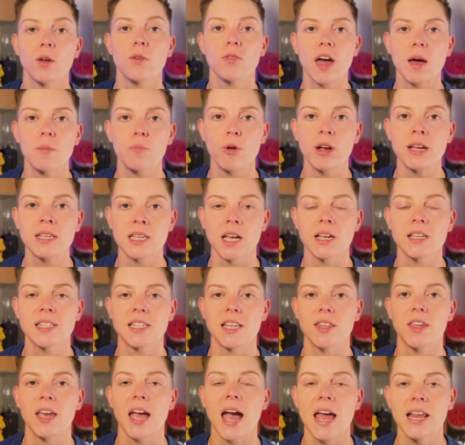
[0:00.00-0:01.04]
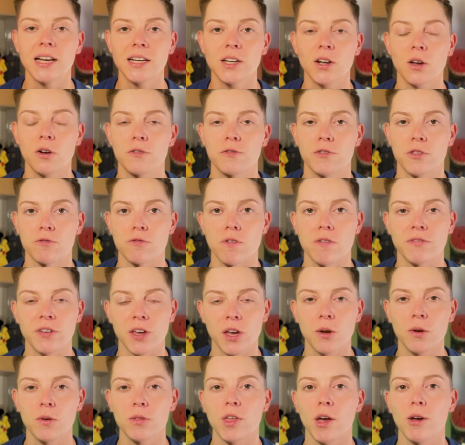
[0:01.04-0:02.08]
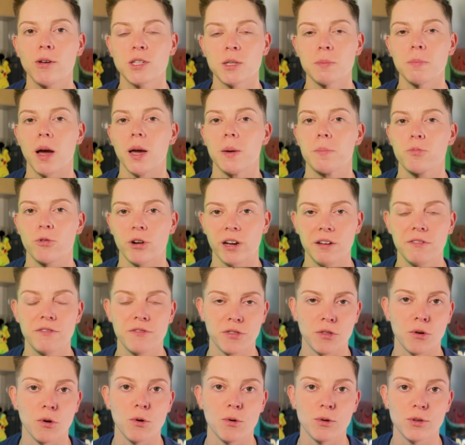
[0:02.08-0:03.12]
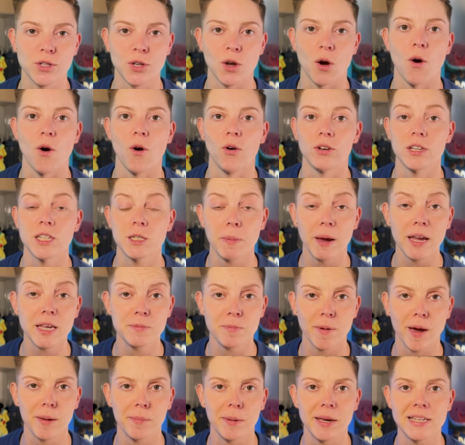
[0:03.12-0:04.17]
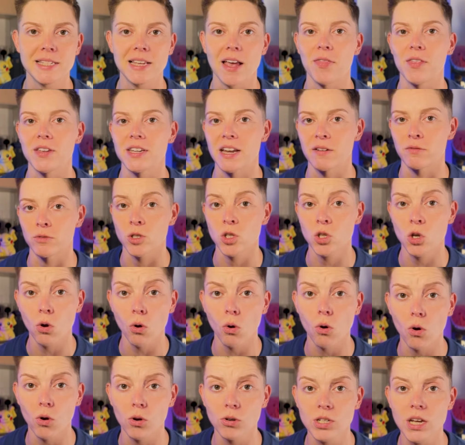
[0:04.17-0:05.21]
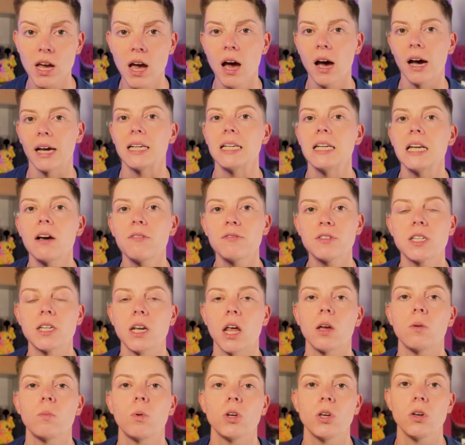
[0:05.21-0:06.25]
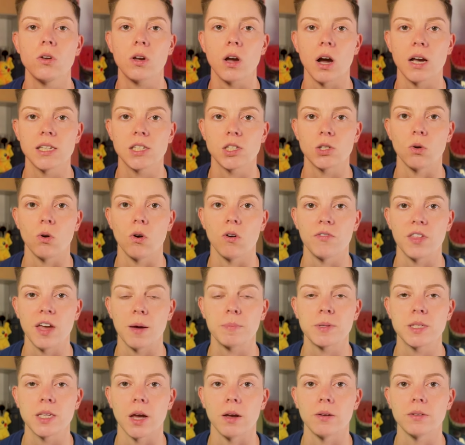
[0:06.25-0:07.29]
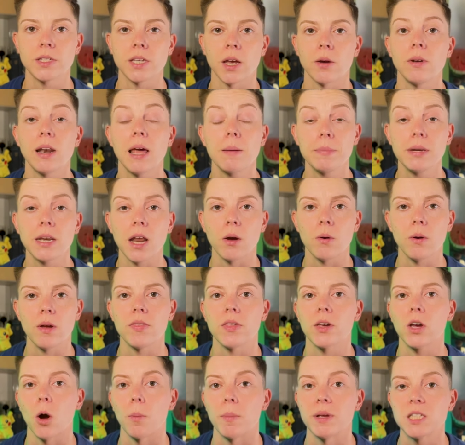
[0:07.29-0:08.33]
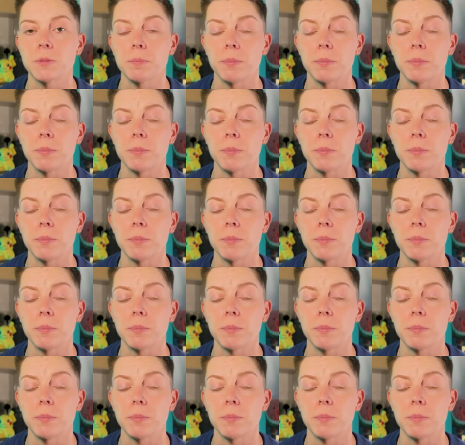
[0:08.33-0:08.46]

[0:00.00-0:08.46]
that brings us to the end of the review. Those are my brief thoughts on Space Babies and The Devil's Chord. I'd love to know what you guys thought of the episode, so let me know in the comments